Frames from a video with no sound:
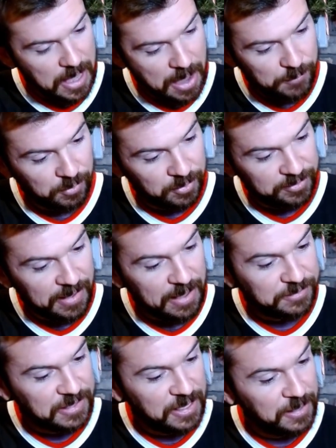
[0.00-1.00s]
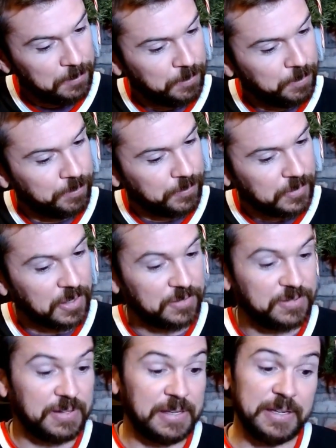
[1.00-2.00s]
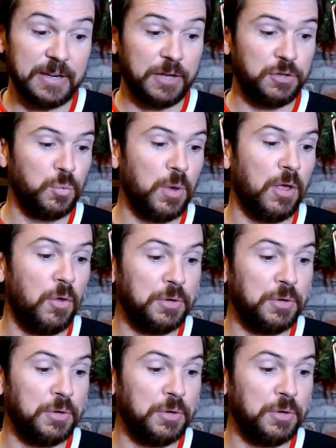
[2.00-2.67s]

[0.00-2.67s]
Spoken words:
after this last game because he did not do well.